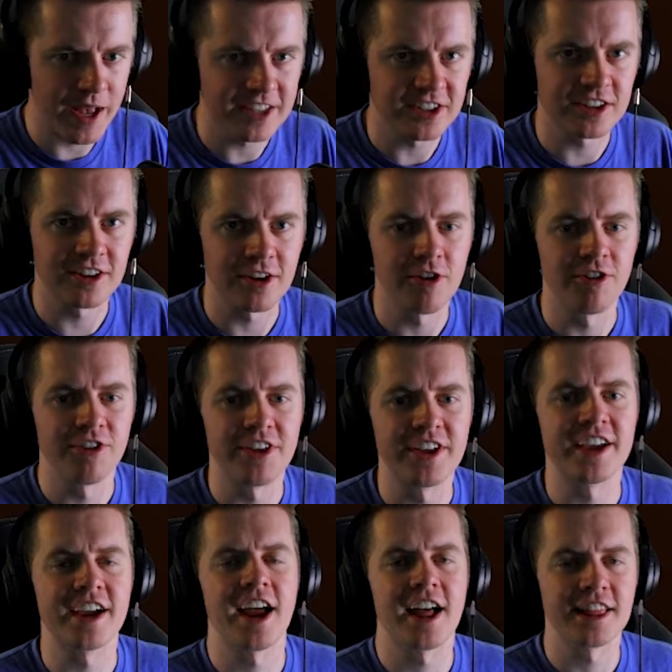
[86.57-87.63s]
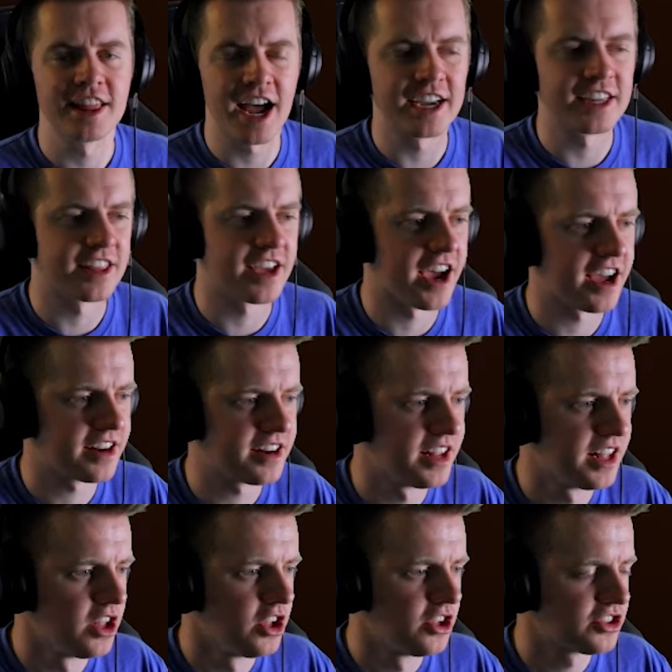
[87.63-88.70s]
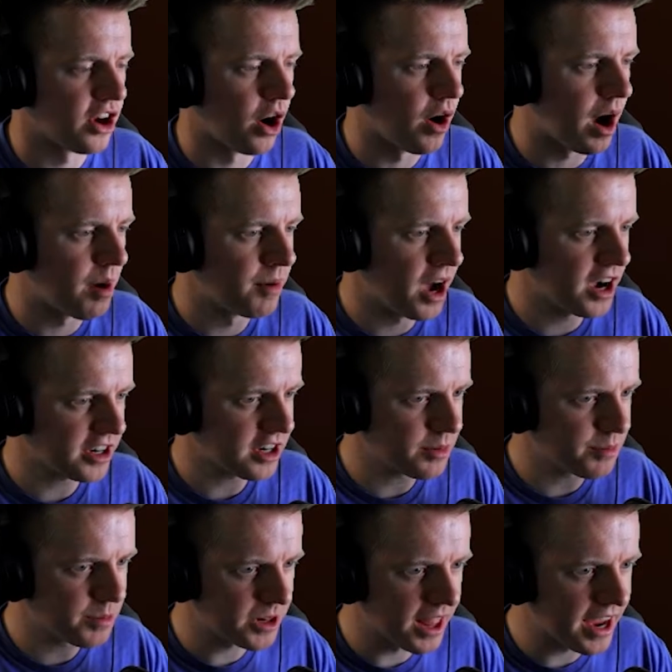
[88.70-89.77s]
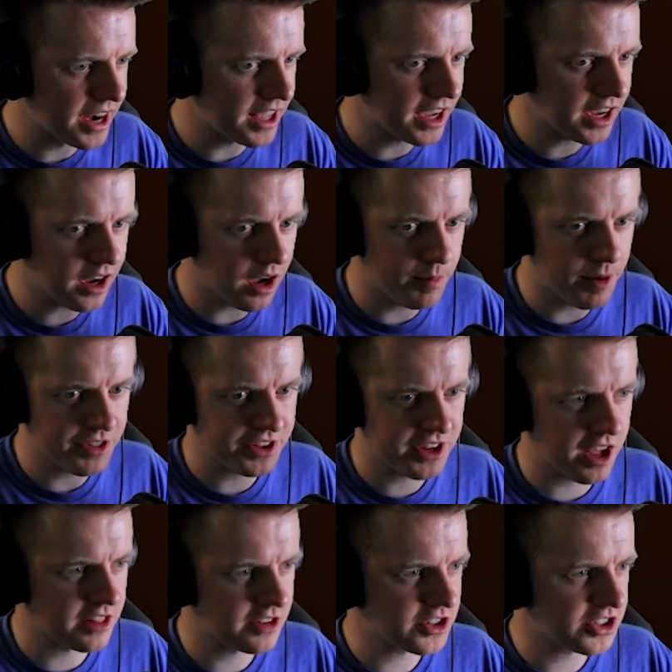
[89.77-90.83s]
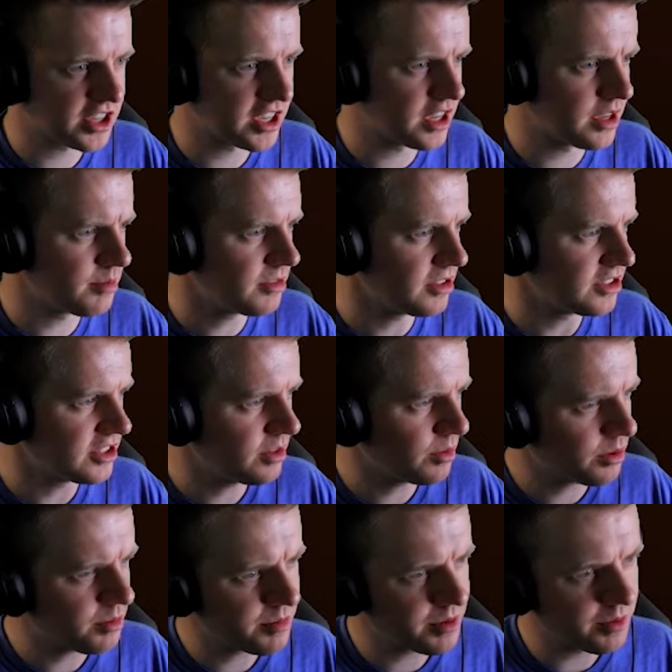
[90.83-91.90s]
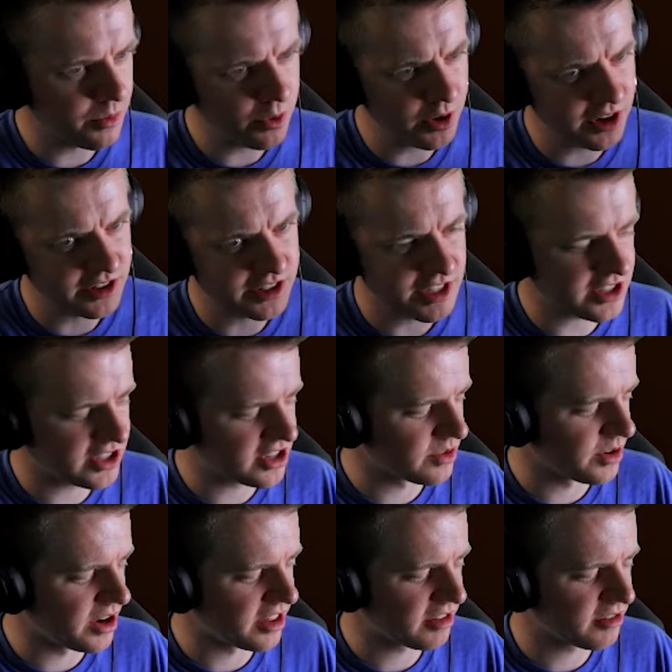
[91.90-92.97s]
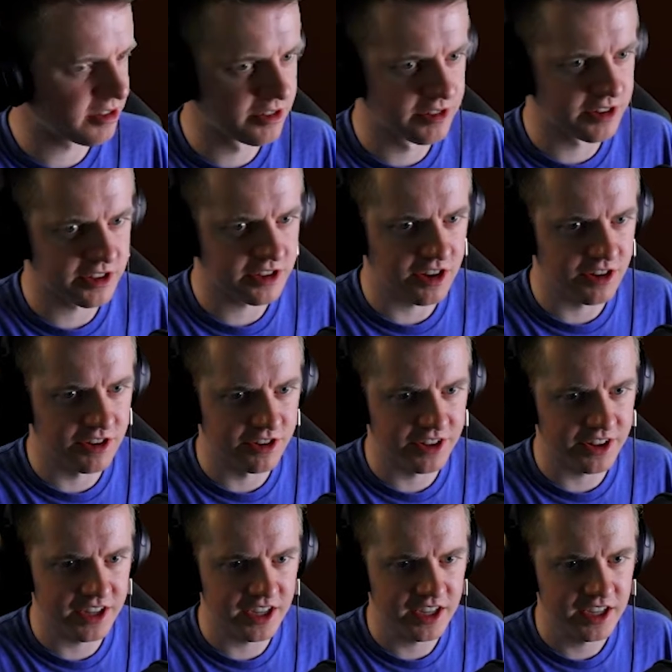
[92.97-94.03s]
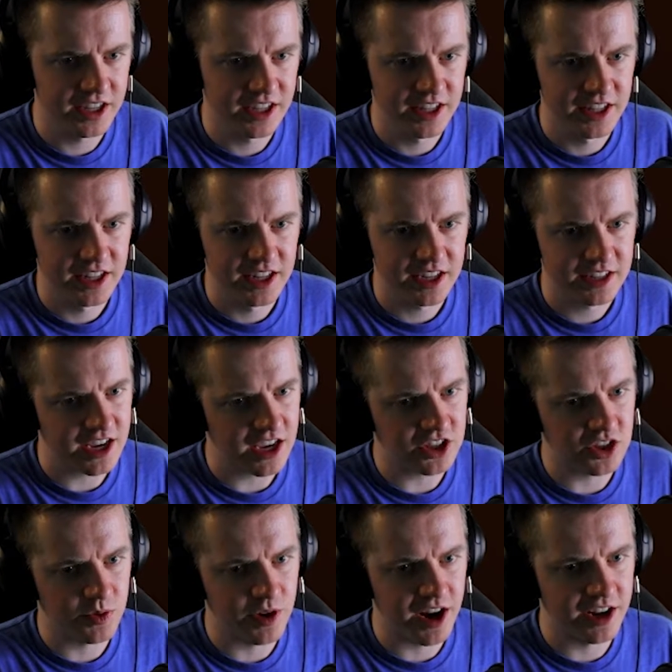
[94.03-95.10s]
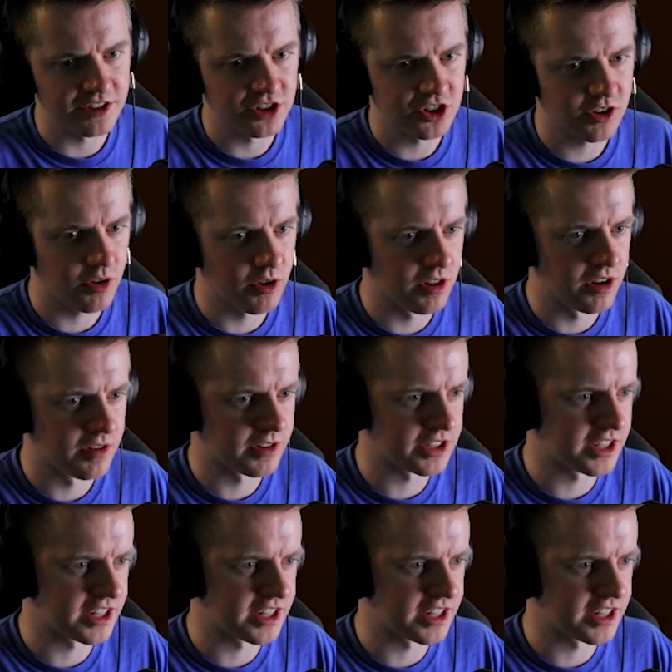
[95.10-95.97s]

to the whole thing, and I like that. So I'm not complaining about the color scheme. See, we're a decent way through this whole thing. It takes a while to scroll over to the